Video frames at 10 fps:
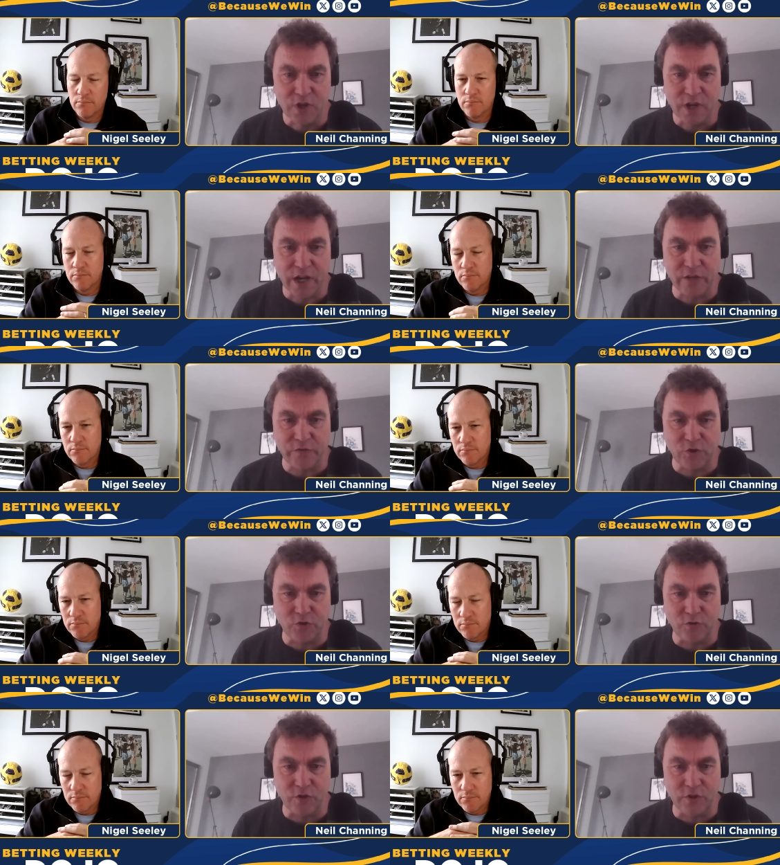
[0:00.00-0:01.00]
Speaker 1: And if you,
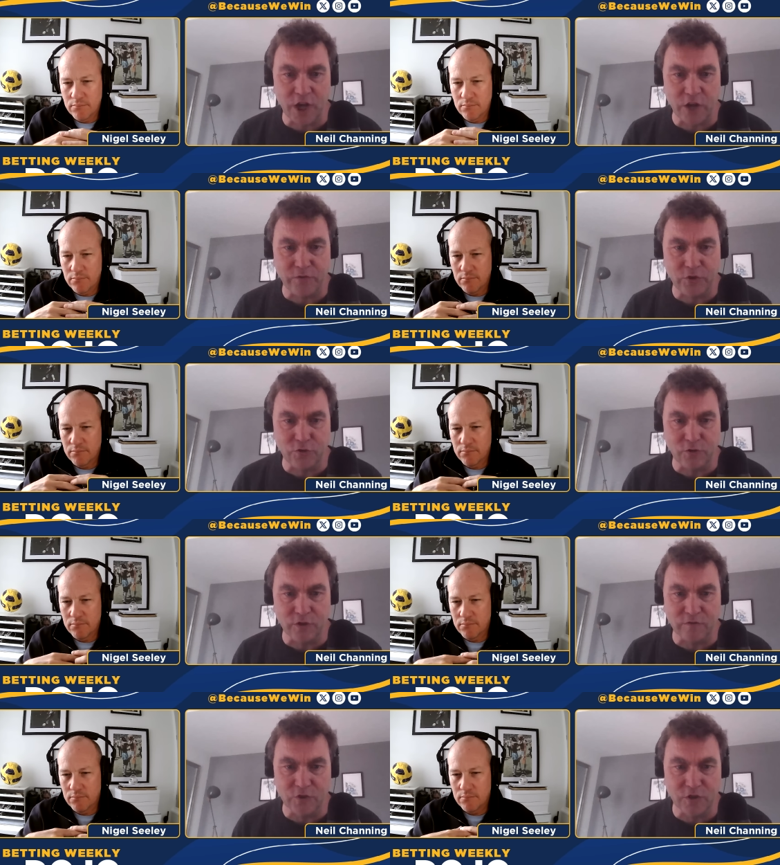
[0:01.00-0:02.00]
you know, if you do
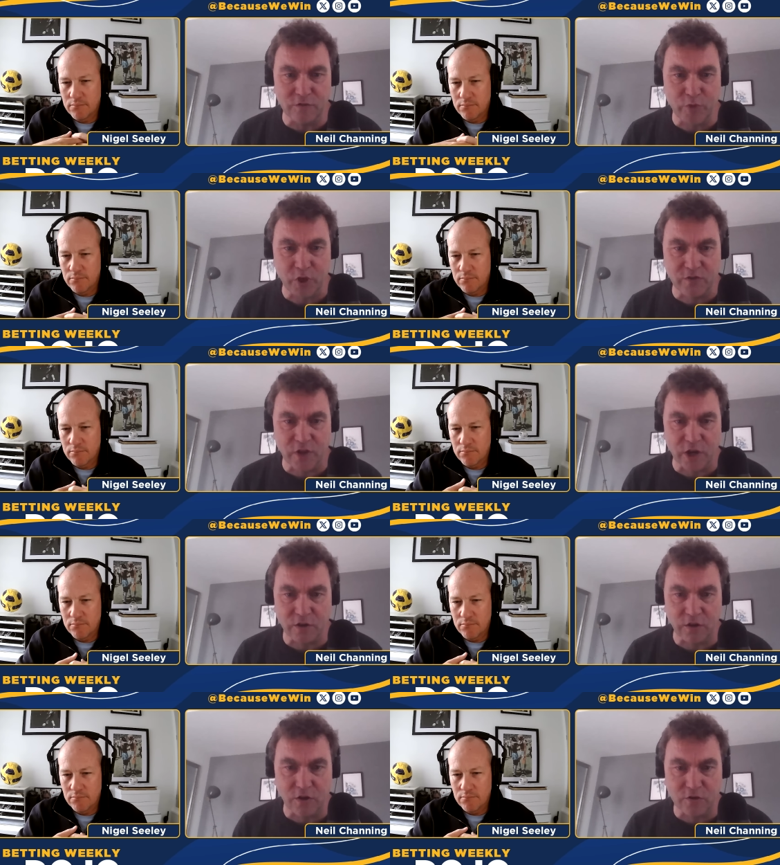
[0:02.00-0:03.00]
live in Pig's Knuckle,
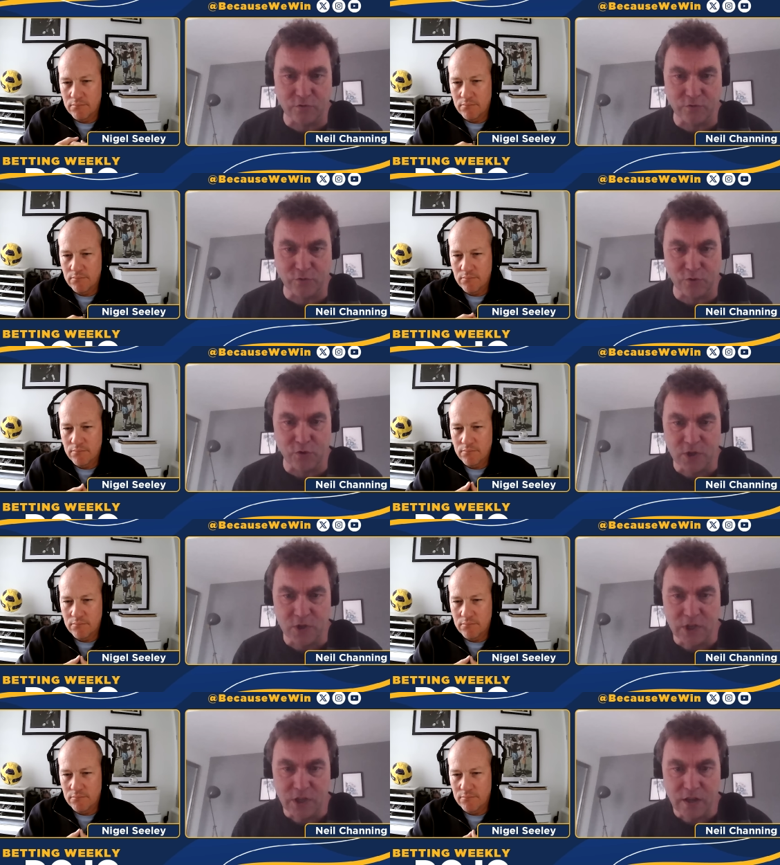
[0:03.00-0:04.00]
Arkansas,
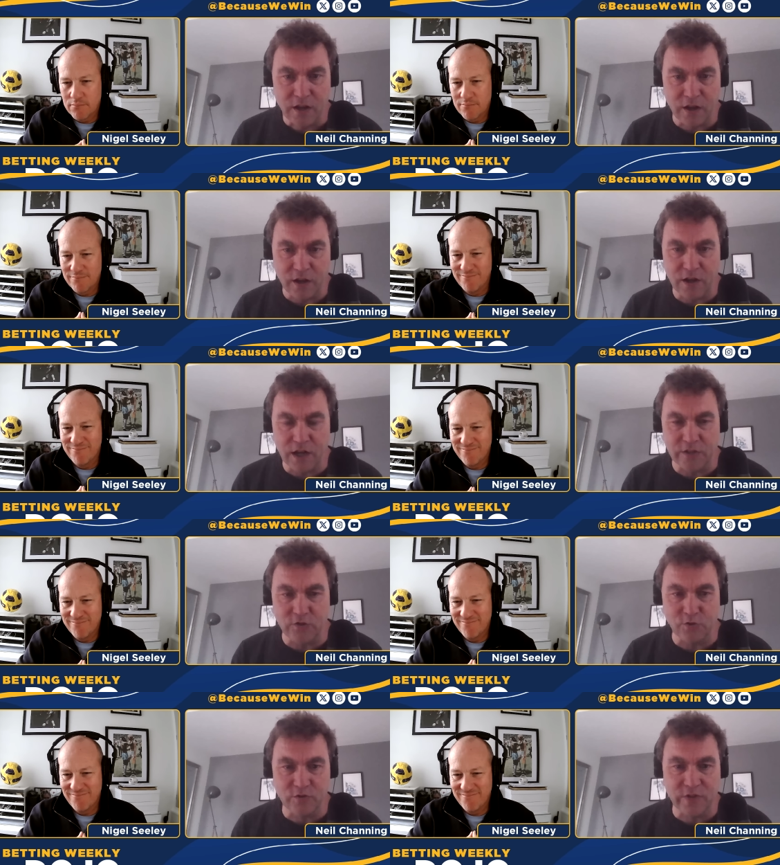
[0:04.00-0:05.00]
uh, and
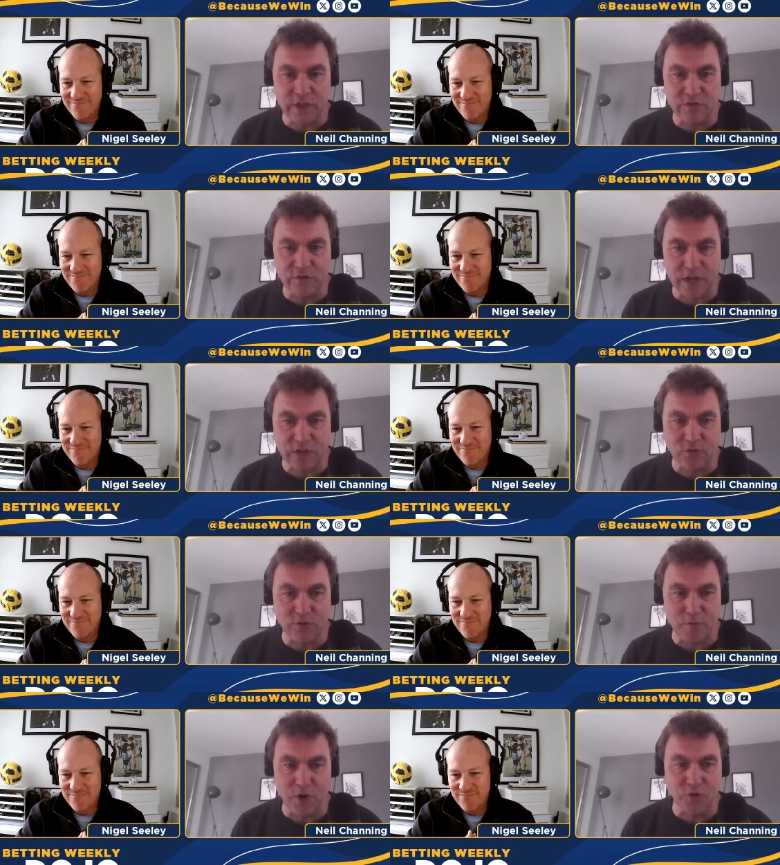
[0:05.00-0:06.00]
you're tens of thousands of
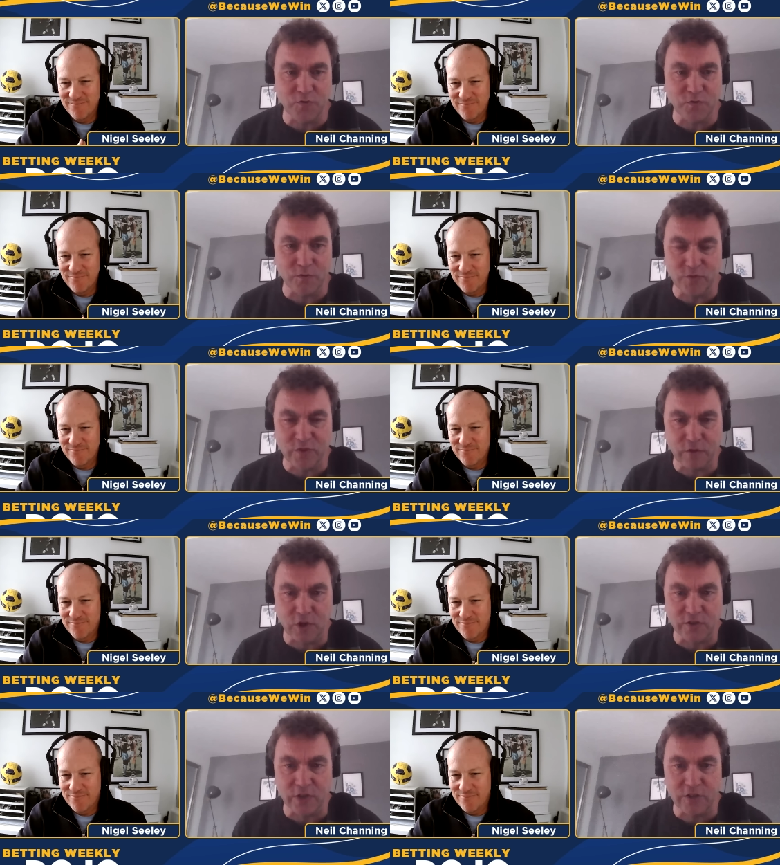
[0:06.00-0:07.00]
miles from
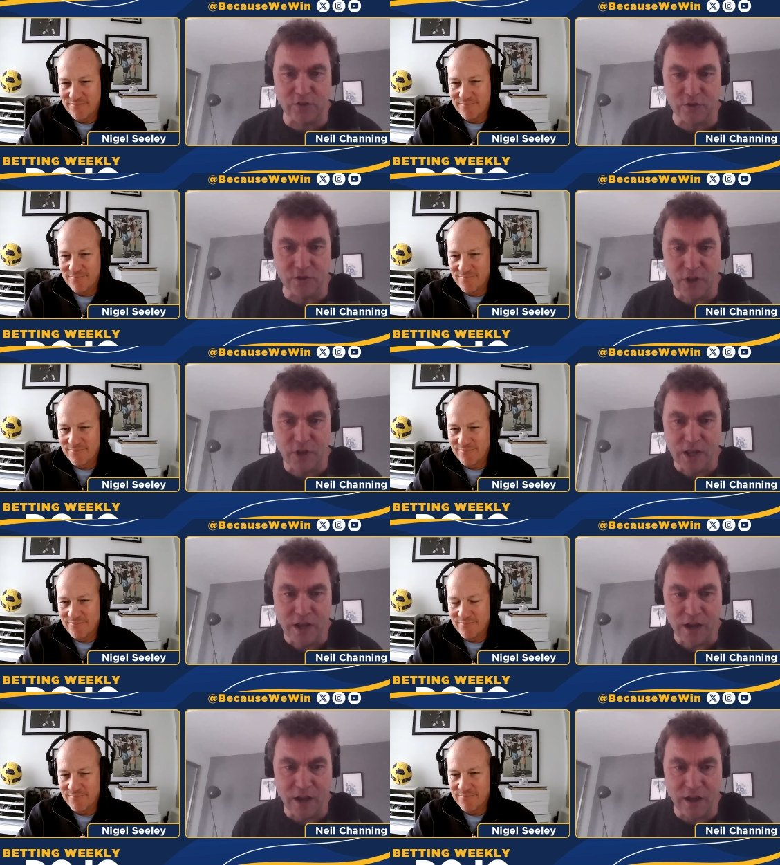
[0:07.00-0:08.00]
civilization,
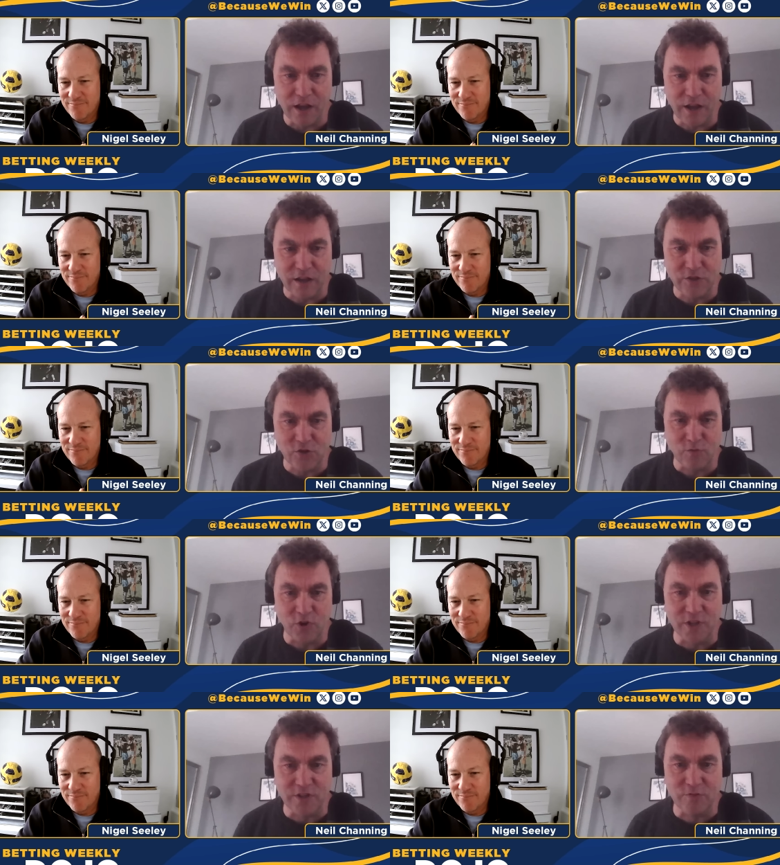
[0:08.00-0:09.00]
uh, you
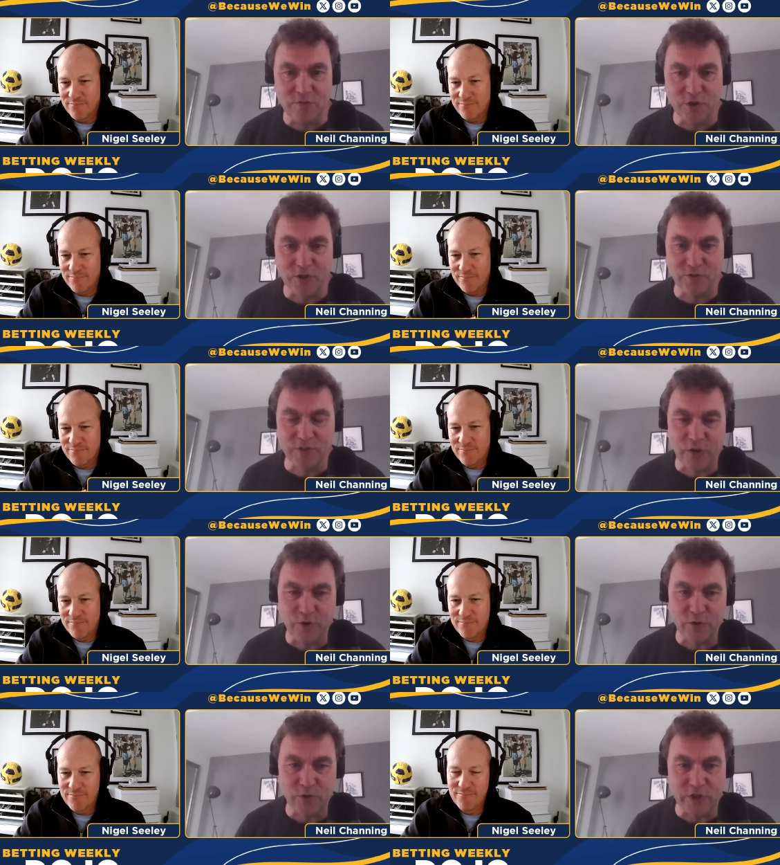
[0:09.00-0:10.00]
might you might not know
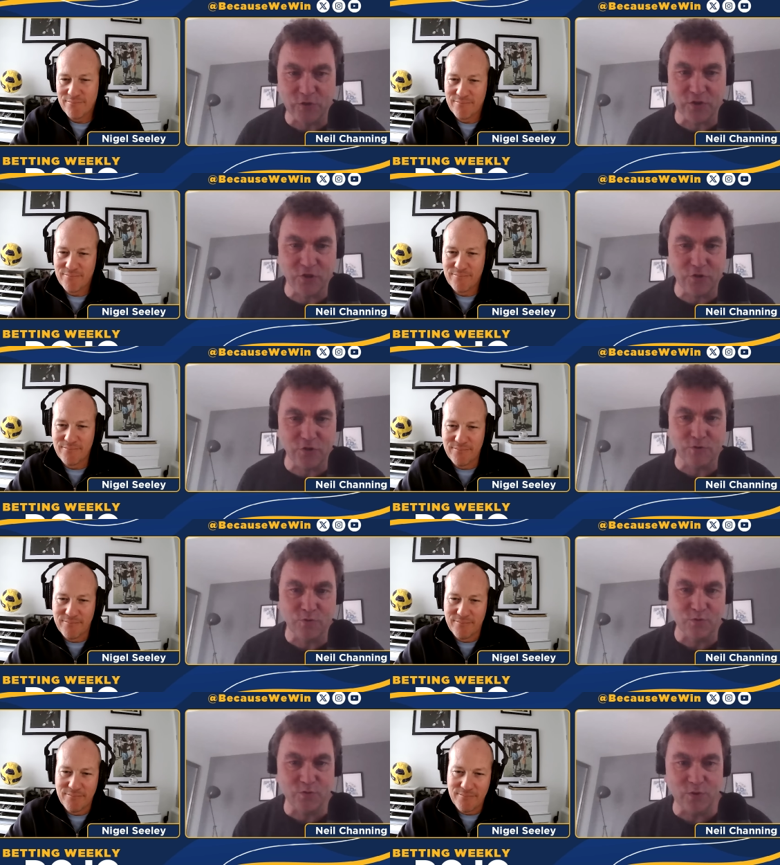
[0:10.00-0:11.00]
anyone else that you can
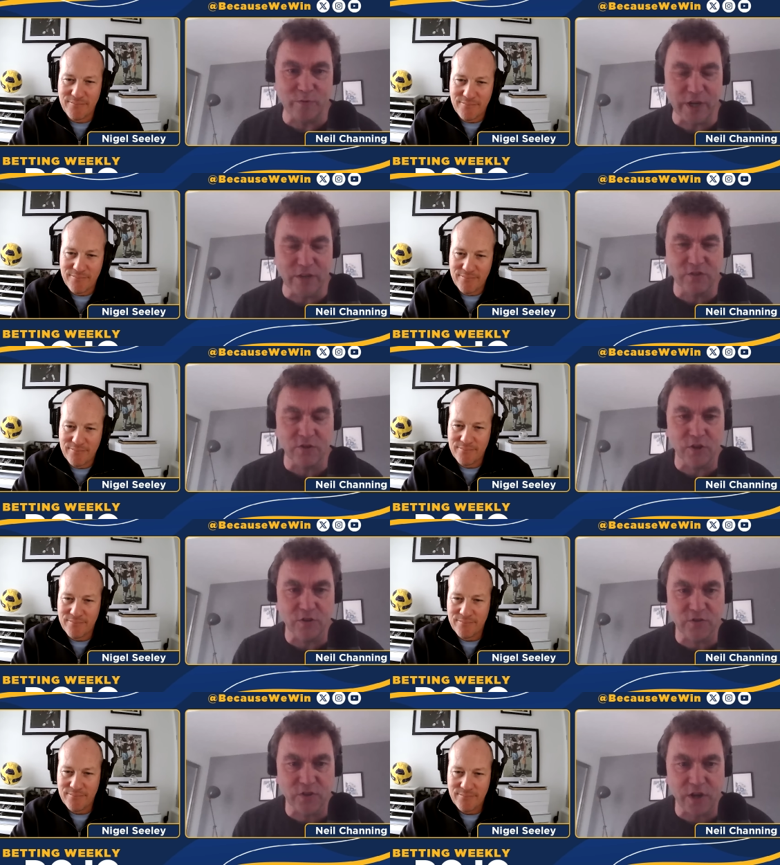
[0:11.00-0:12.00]
talk to about this kind of
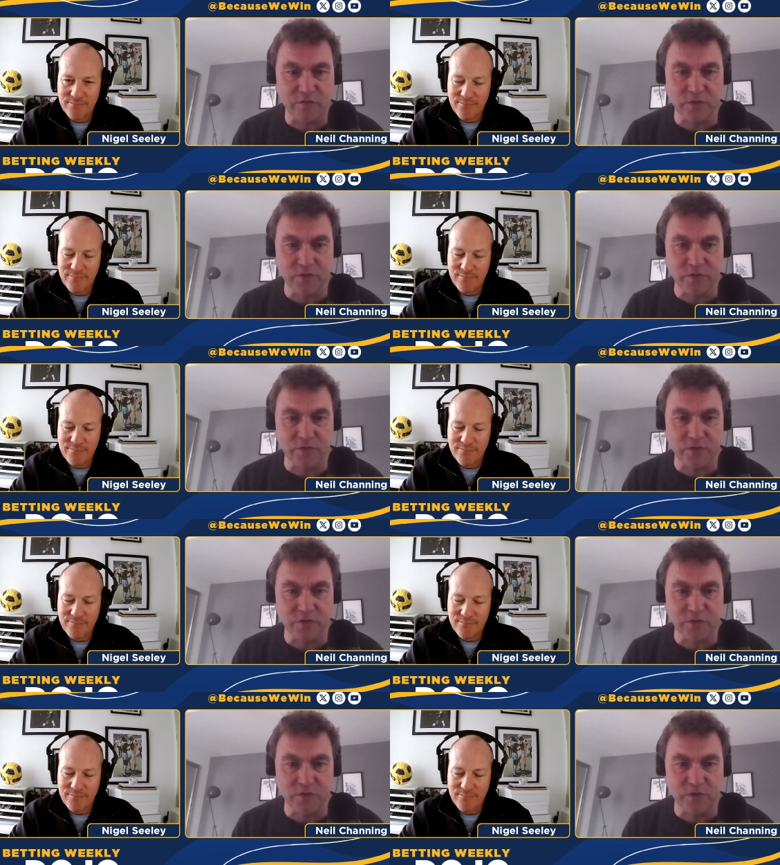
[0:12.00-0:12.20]
stuff.